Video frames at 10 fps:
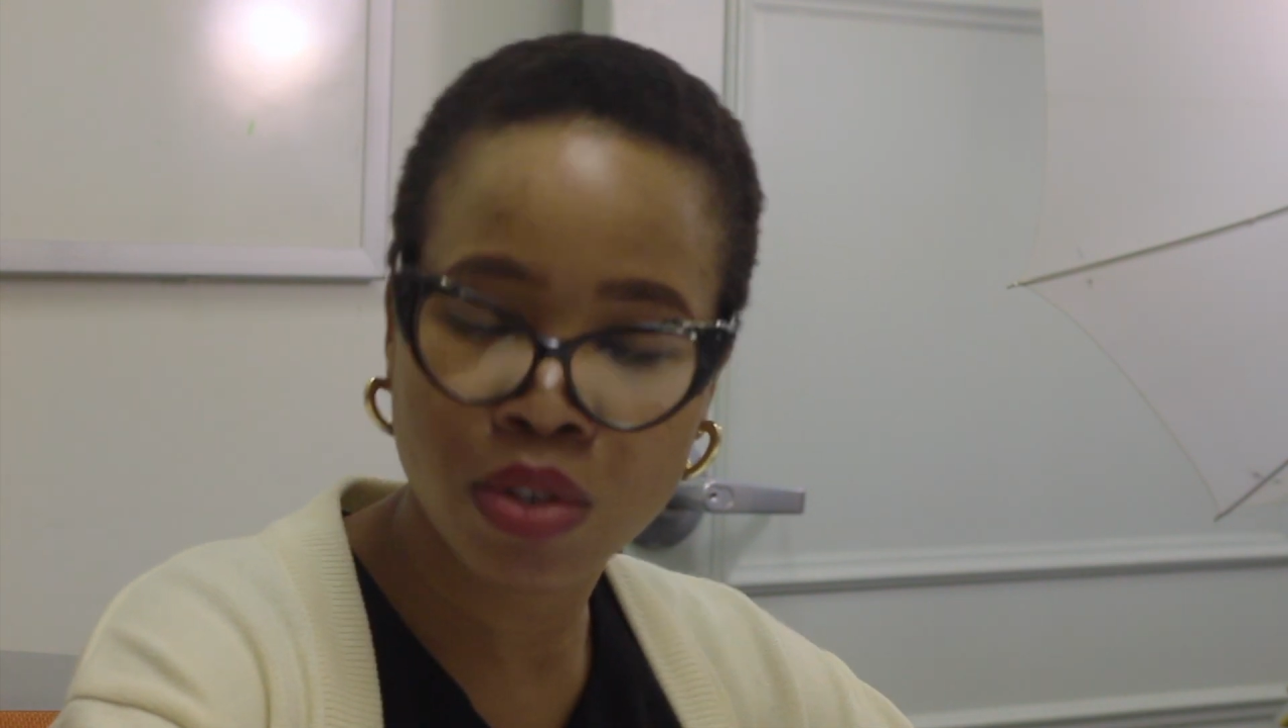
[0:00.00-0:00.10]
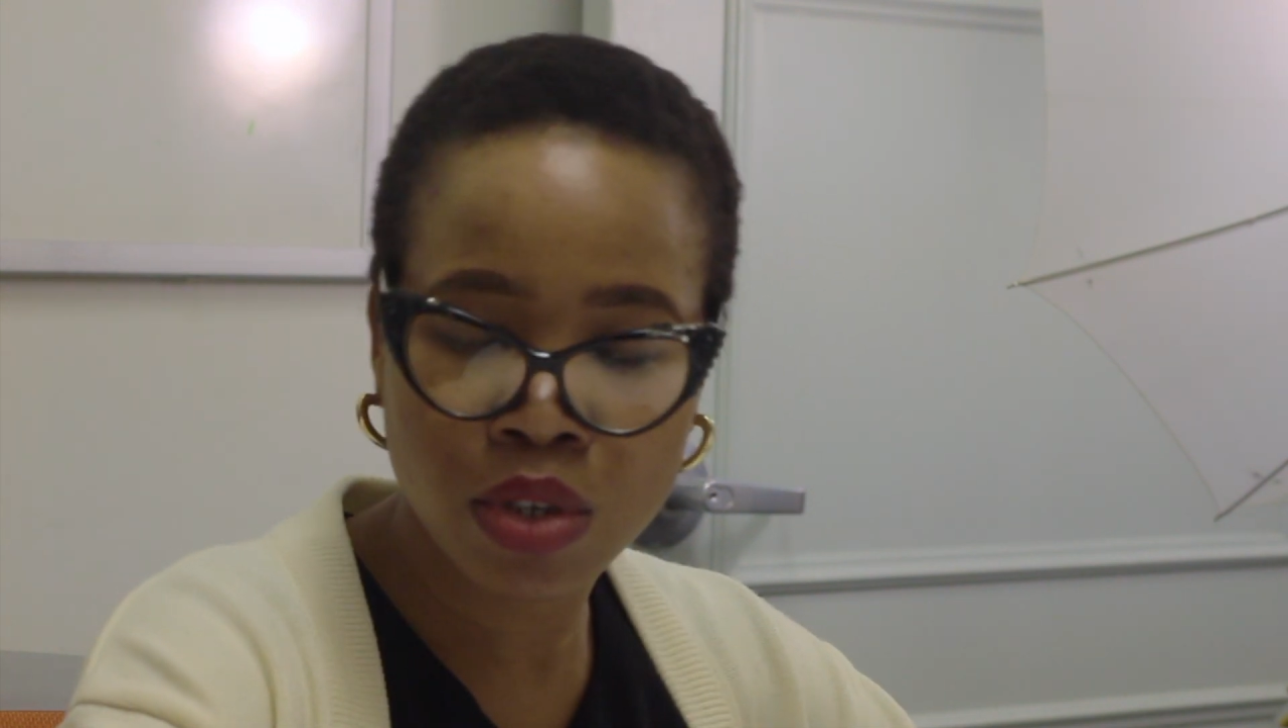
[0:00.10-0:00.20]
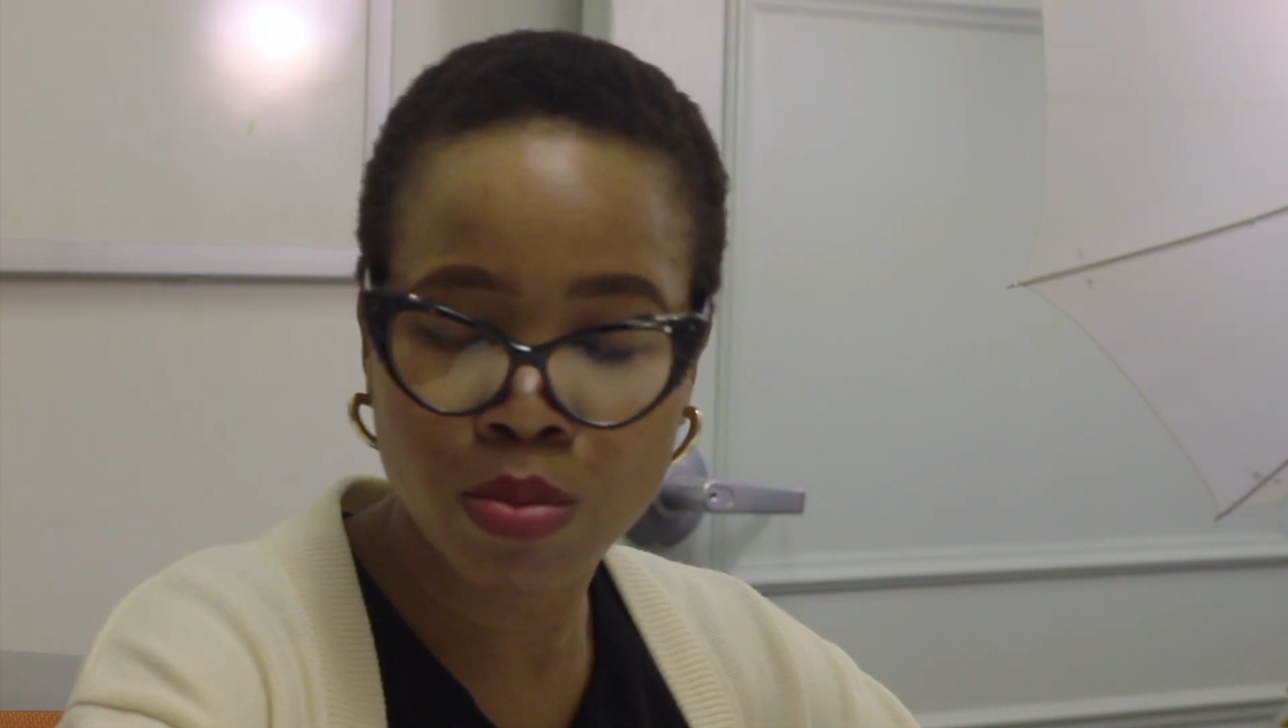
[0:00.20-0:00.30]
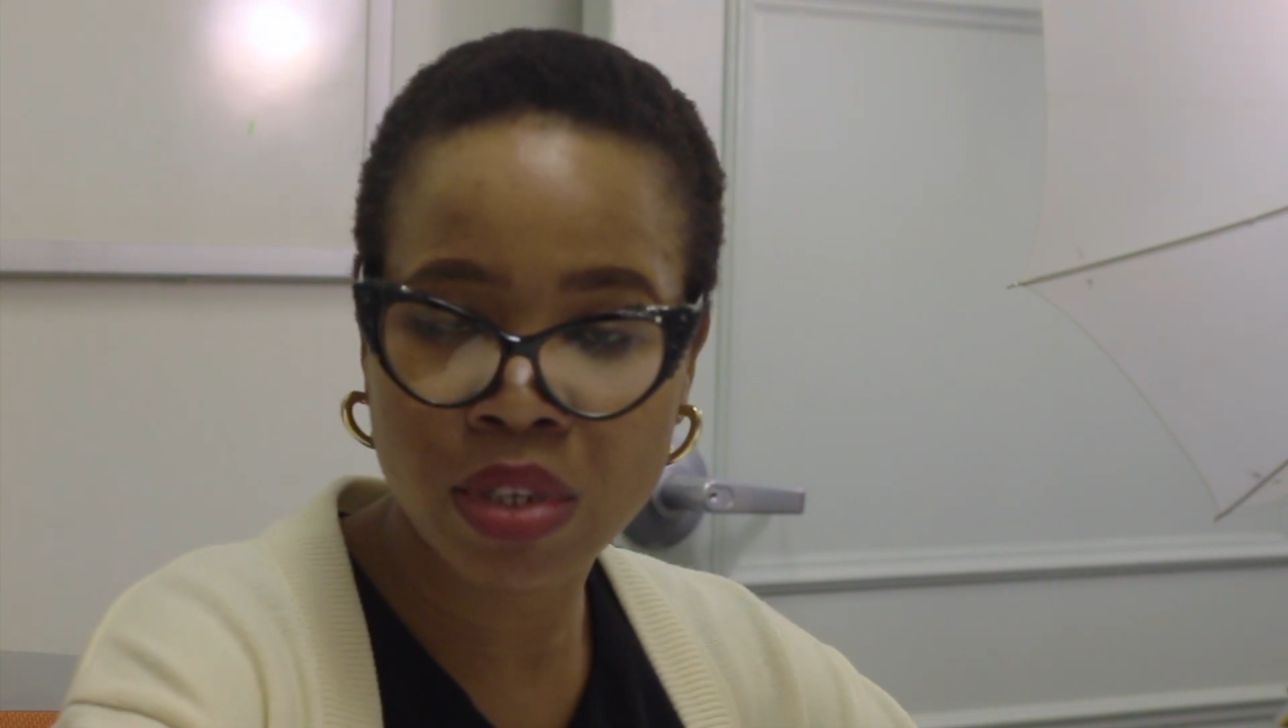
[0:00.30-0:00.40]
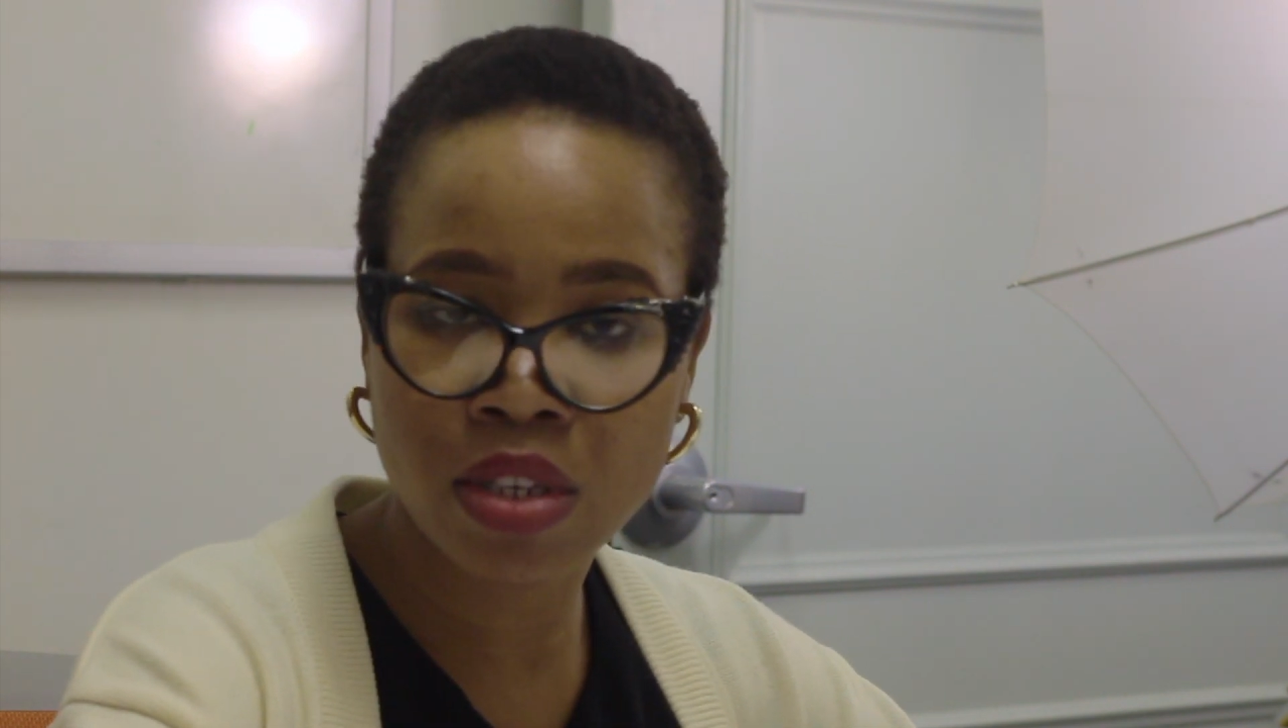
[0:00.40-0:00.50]

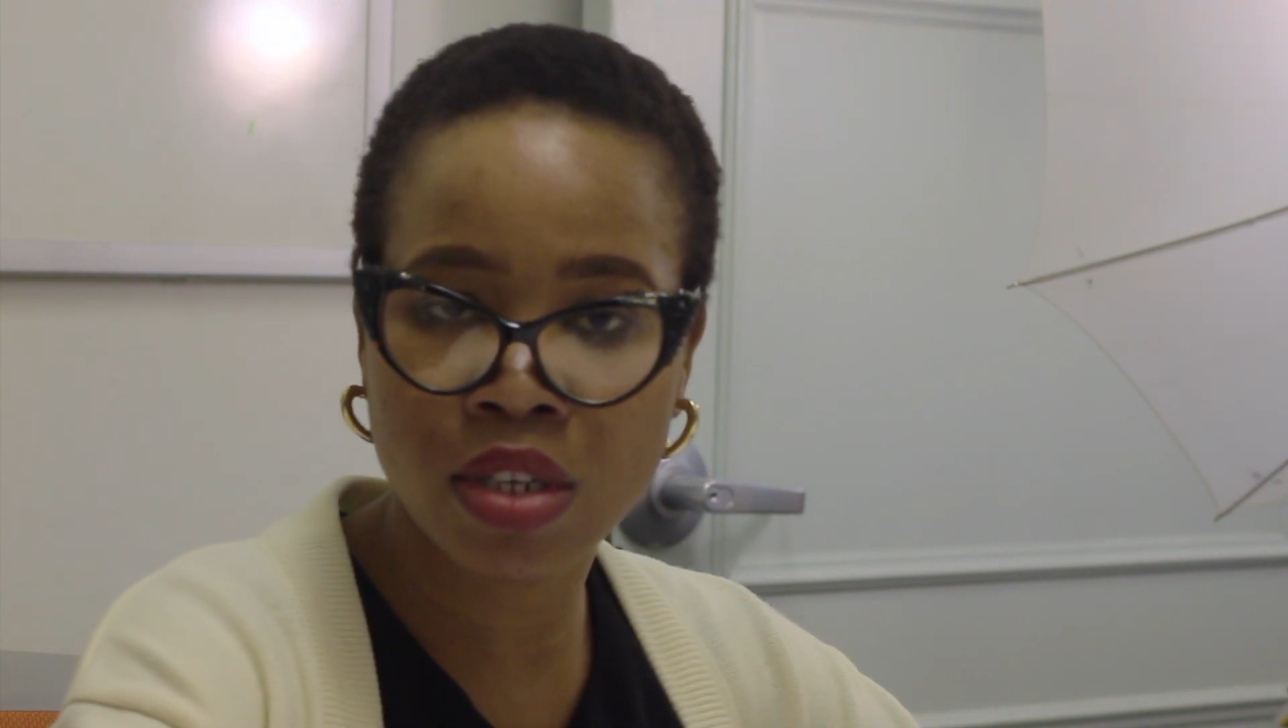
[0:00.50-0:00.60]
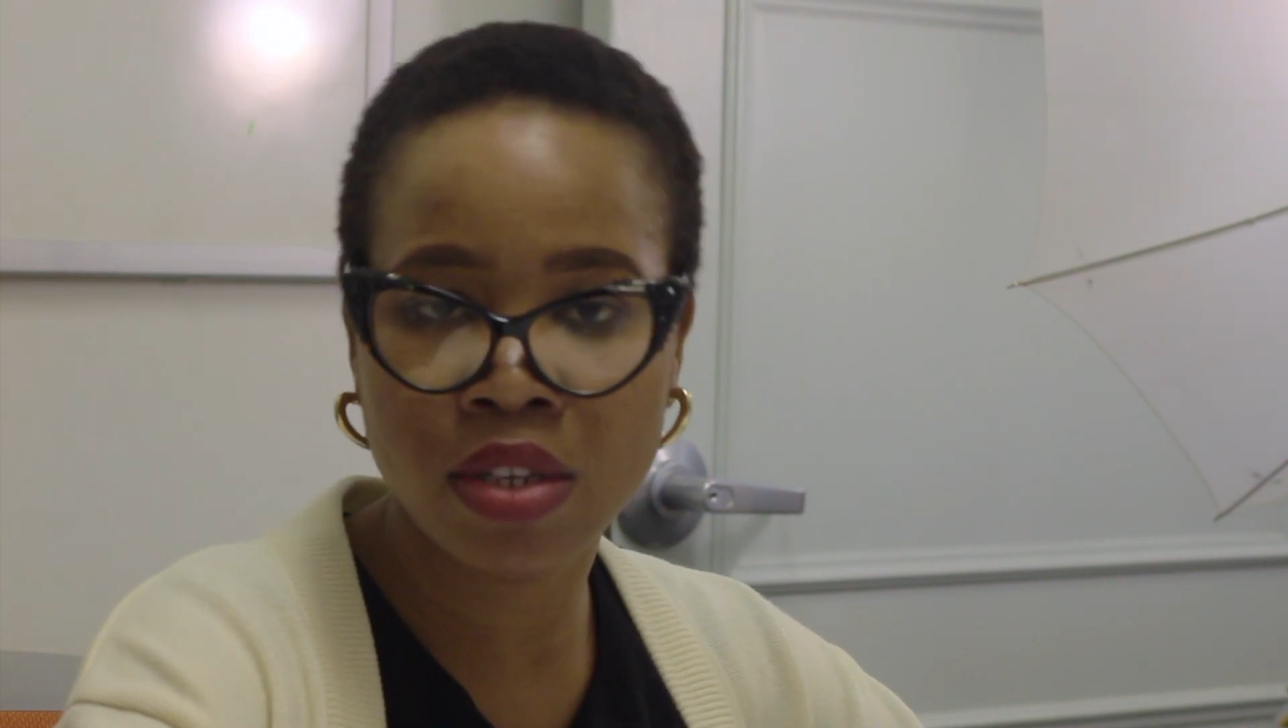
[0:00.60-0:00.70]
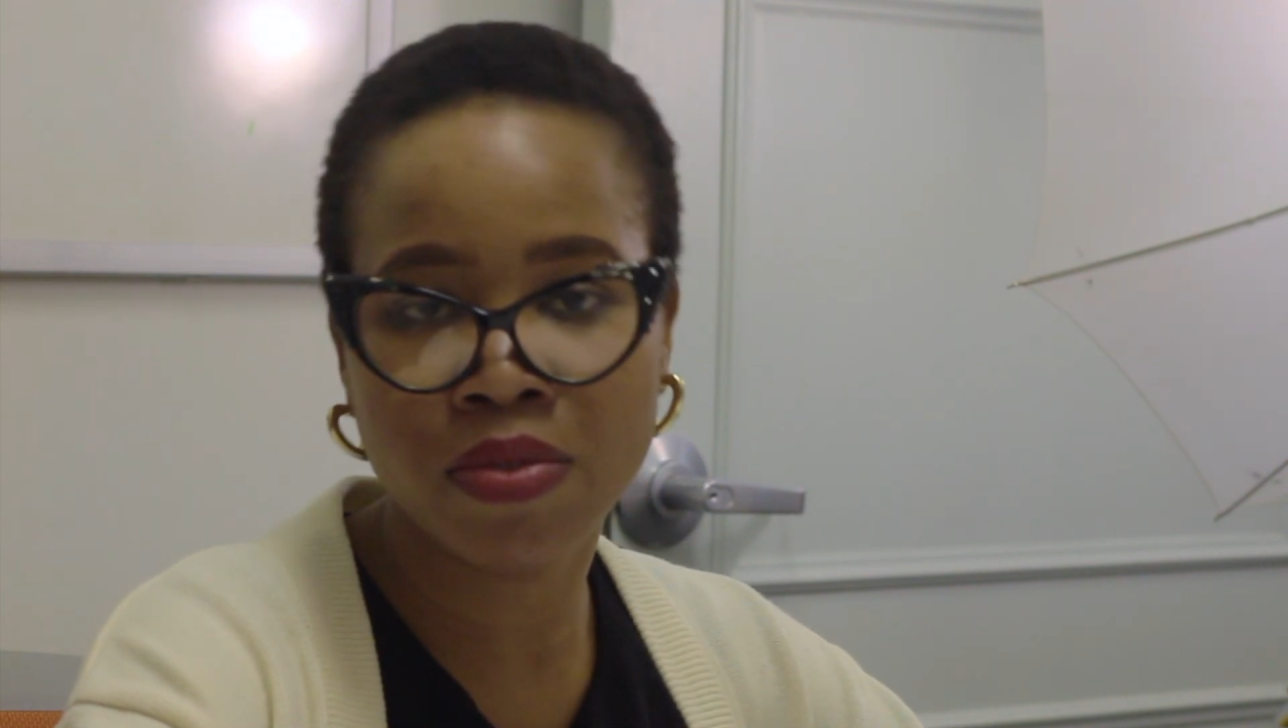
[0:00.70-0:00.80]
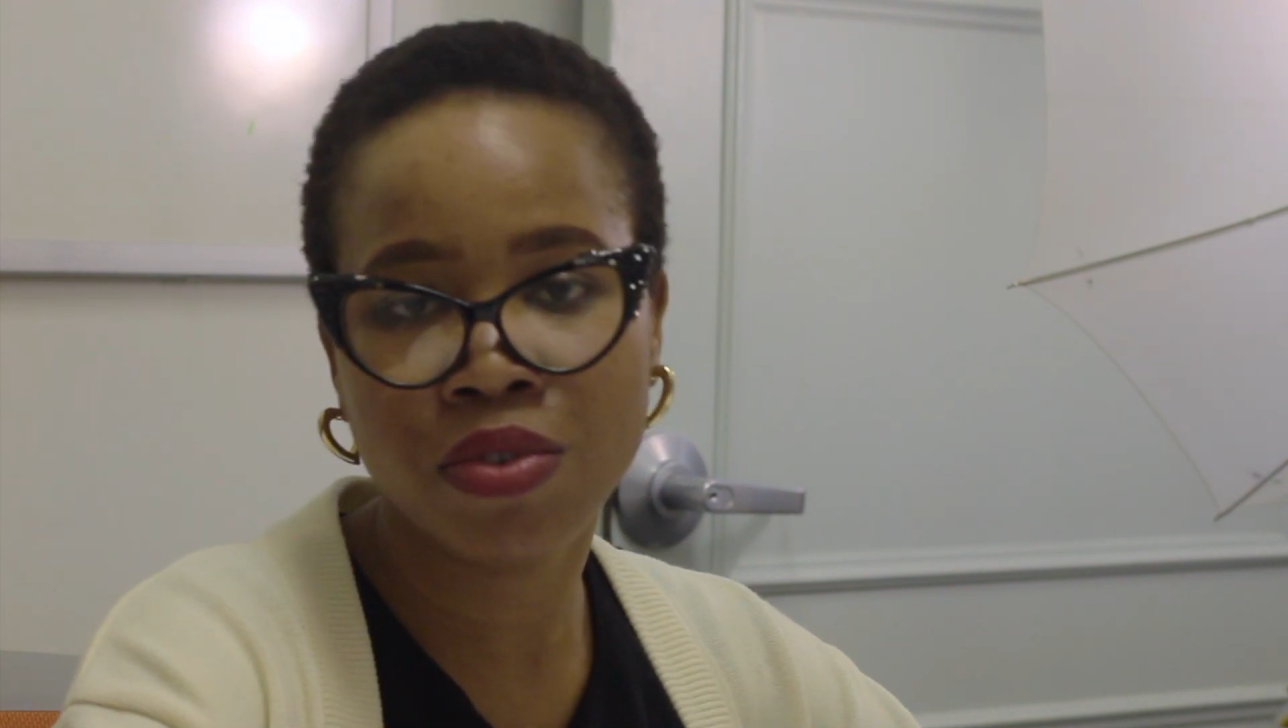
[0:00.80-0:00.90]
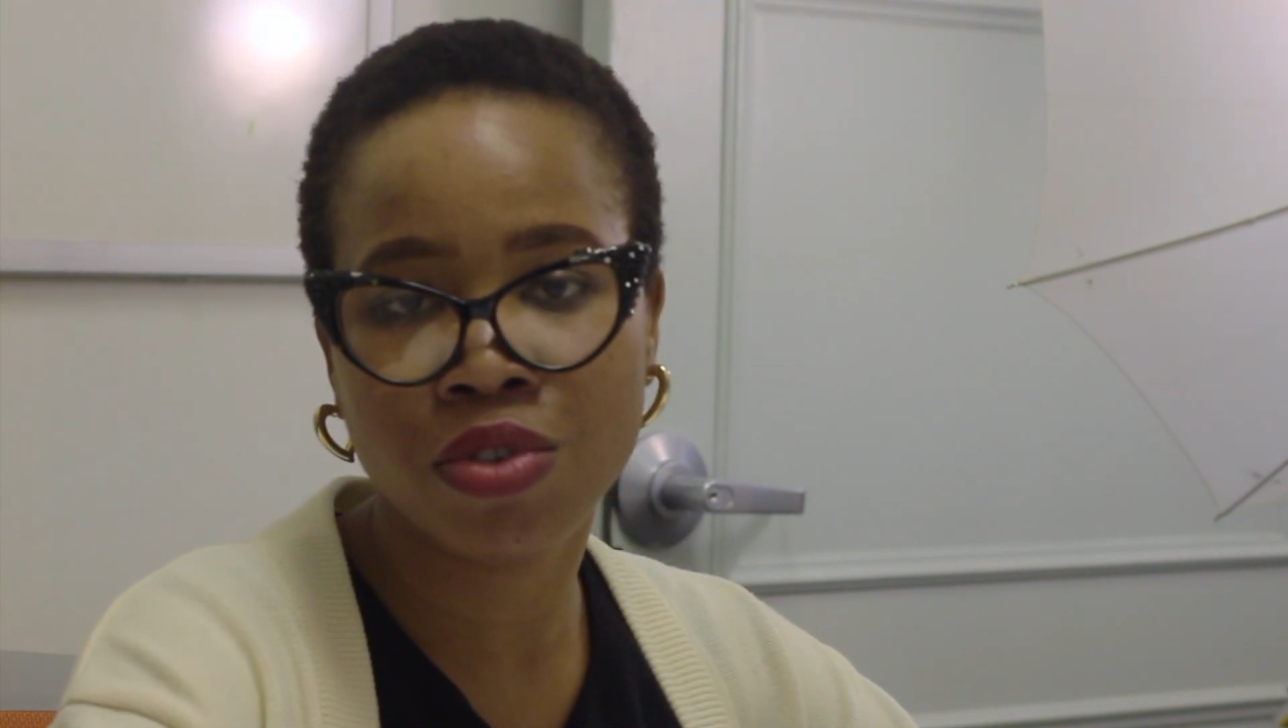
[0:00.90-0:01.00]
automotive